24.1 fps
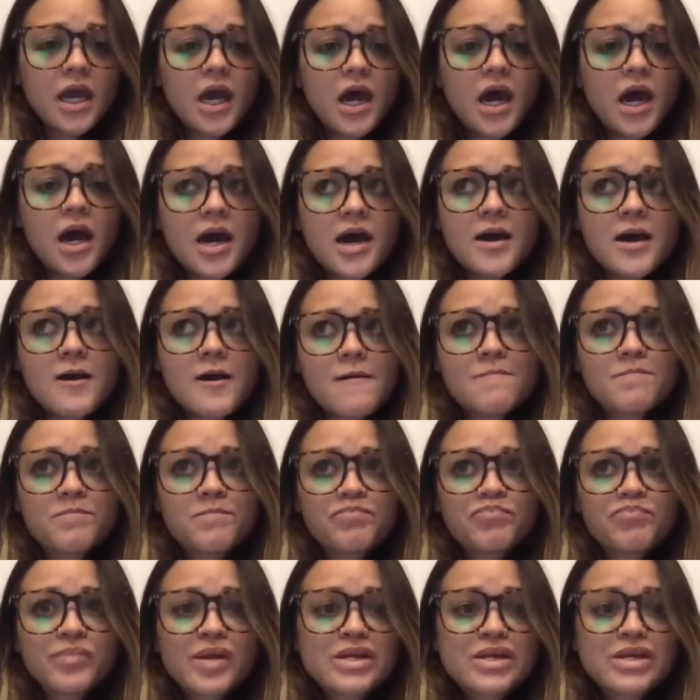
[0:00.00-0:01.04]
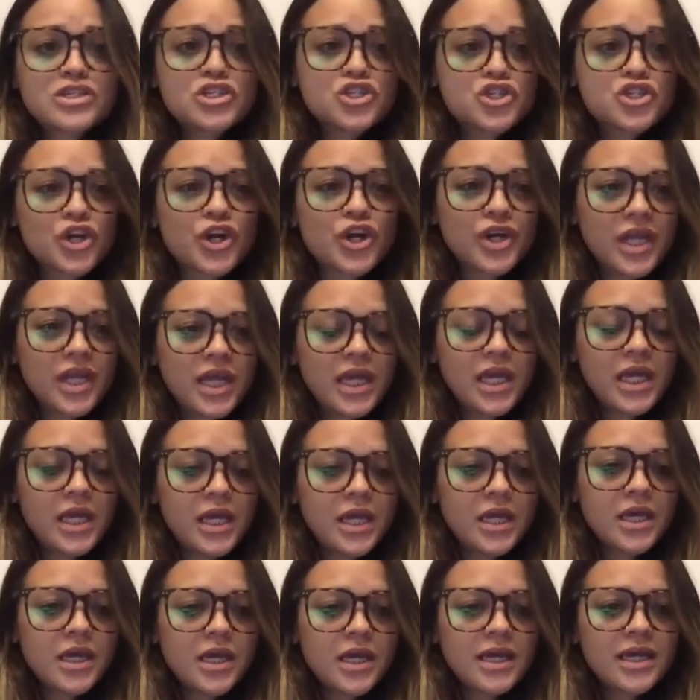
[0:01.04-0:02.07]
um, journey
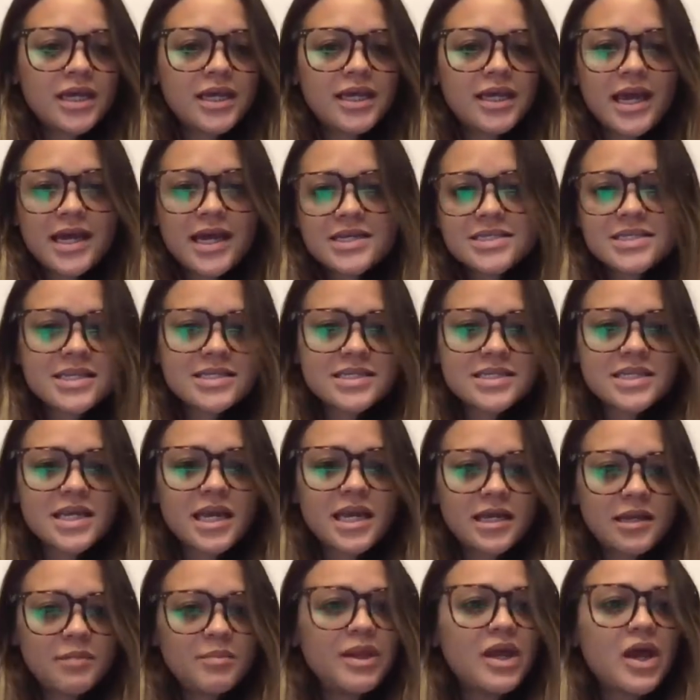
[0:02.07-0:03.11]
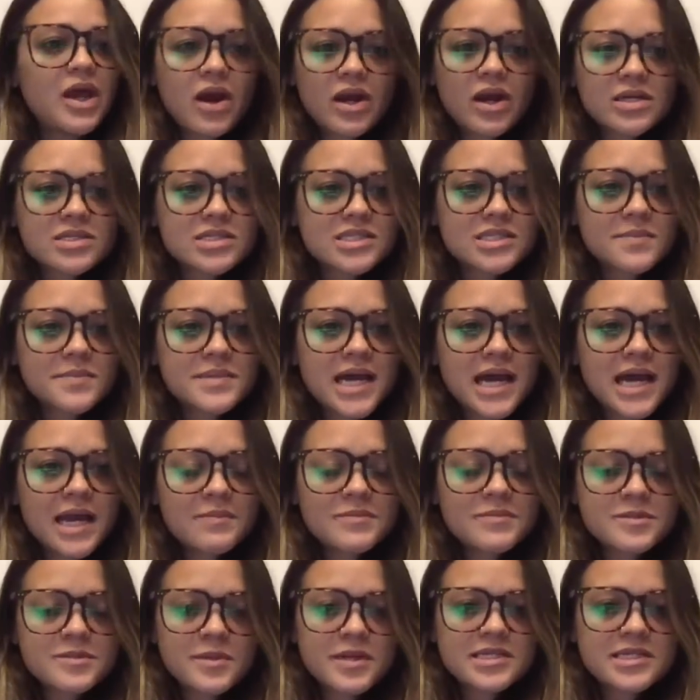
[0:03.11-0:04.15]
yes, it's going to be hard
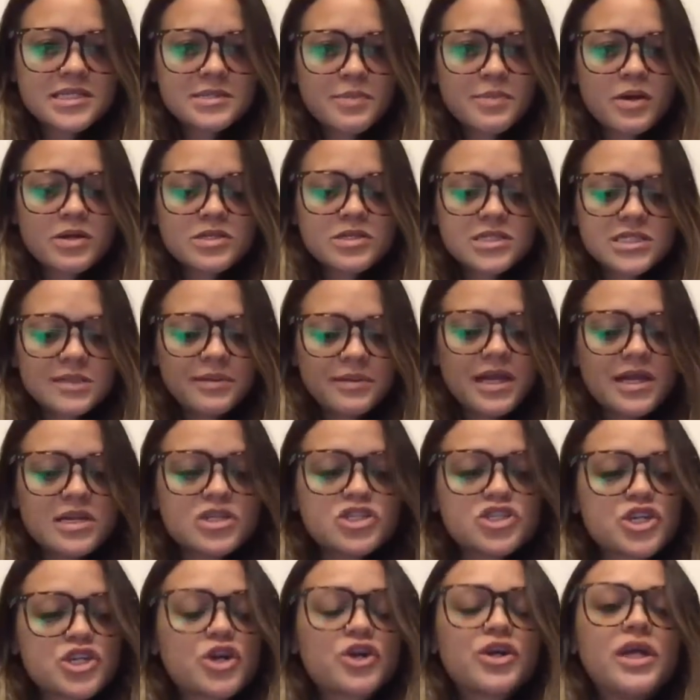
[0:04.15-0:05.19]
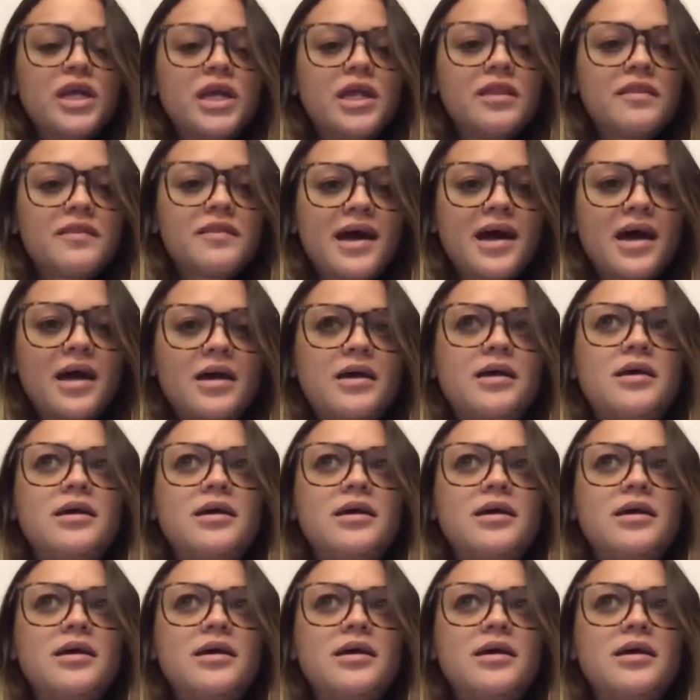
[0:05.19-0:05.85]
sometimes, but it's supposed to be a journey that